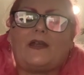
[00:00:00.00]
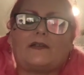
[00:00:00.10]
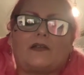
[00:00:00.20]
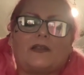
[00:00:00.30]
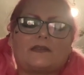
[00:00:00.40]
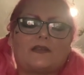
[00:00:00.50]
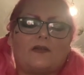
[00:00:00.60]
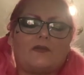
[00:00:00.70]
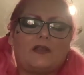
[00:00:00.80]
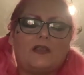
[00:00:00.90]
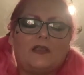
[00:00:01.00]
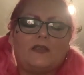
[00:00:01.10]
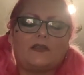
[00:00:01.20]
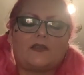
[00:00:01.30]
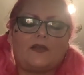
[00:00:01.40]
And I don't,
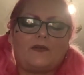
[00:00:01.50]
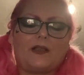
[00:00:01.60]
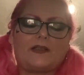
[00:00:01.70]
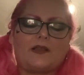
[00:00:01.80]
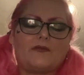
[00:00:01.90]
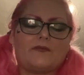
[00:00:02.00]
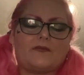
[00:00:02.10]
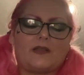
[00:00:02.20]
you know, I know